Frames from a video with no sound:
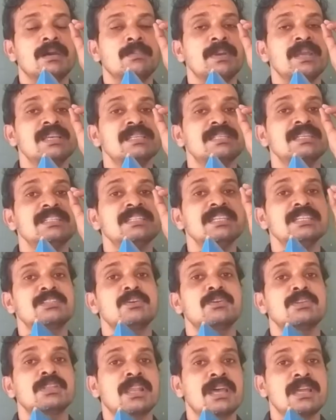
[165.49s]
base edge is
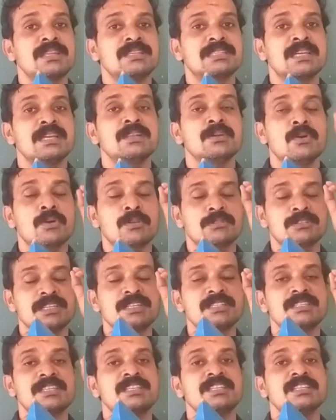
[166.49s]
on the right side, or
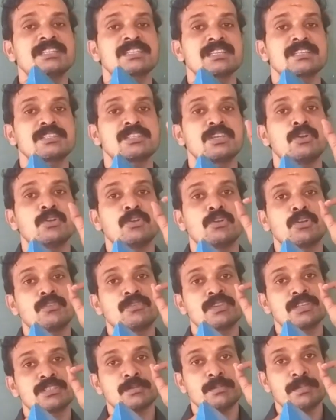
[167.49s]
since it is resting on one
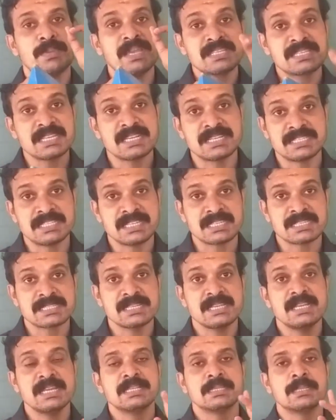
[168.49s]
of its base edges,
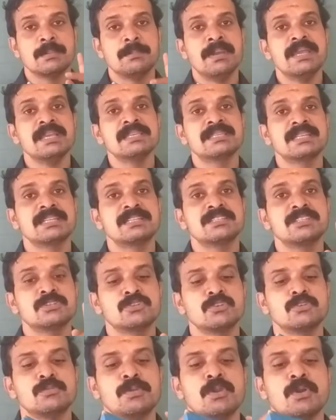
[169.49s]
the base edge
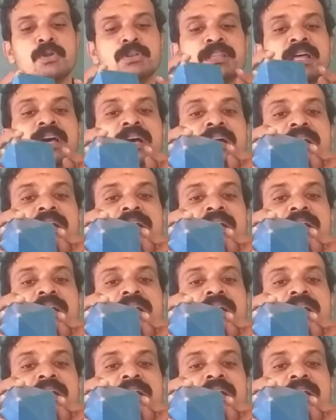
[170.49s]
should be on the